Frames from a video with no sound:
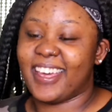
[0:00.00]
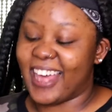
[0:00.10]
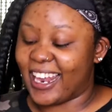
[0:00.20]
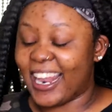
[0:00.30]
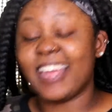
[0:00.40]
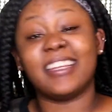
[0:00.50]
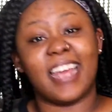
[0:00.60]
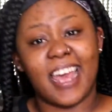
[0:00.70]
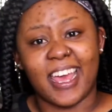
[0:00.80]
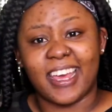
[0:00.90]
I like
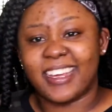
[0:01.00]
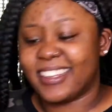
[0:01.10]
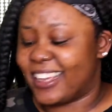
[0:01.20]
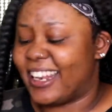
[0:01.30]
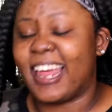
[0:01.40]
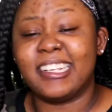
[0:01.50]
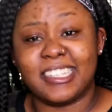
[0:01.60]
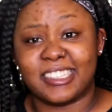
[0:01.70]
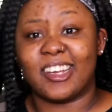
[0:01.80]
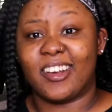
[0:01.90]
that. I like
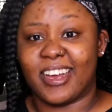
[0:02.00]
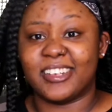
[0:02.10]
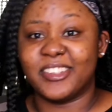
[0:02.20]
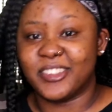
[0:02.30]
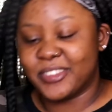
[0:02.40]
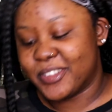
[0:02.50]
this song. I do.